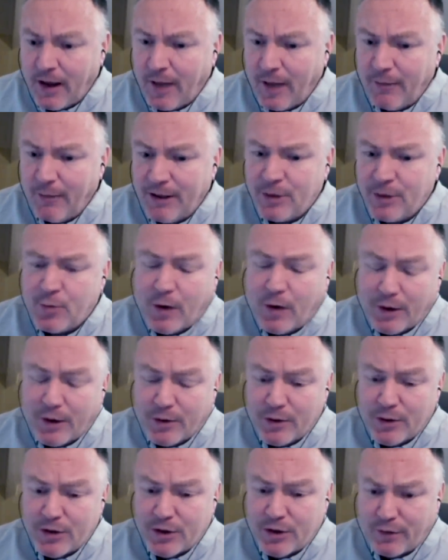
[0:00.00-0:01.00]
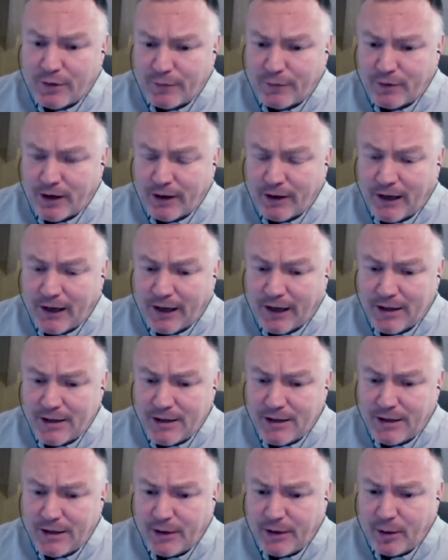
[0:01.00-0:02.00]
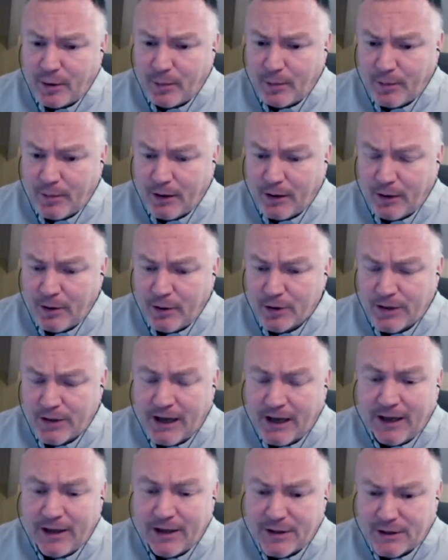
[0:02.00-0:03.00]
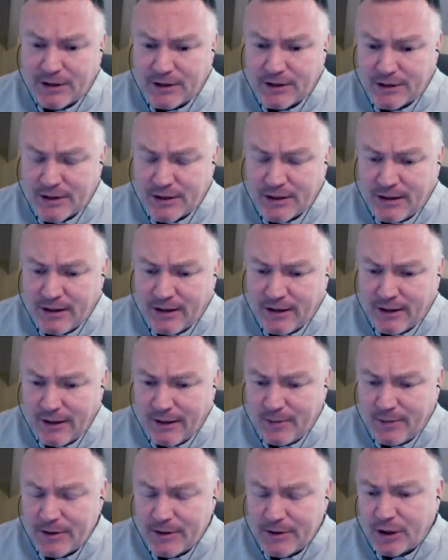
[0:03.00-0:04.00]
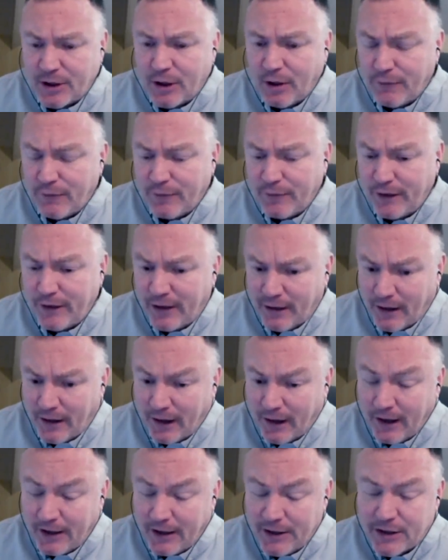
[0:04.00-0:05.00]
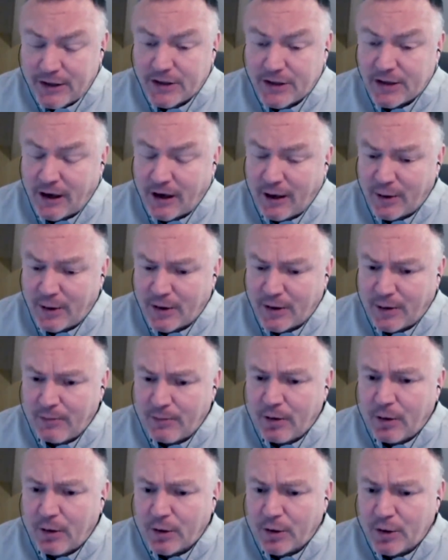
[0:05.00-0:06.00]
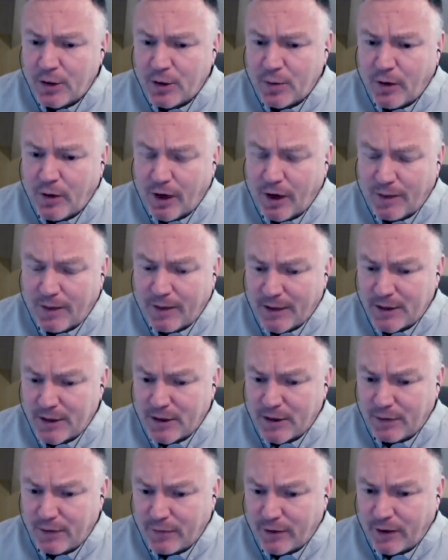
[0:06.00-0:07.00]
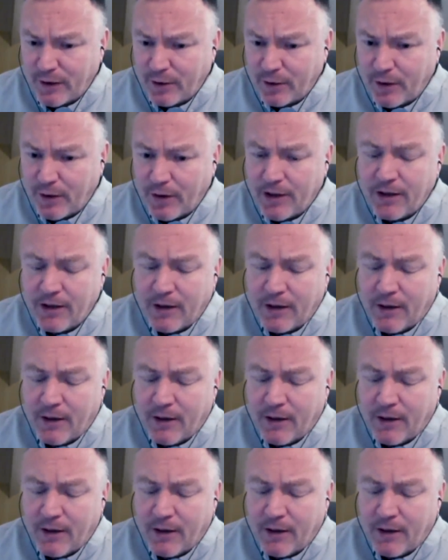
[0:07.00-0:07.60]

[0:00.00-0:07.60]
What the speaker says: He's won on soft ground at Huntingdon. He beat a horse of Henderson's, Mr. Coffey, in style. So I'm not too worried about soft ground, although you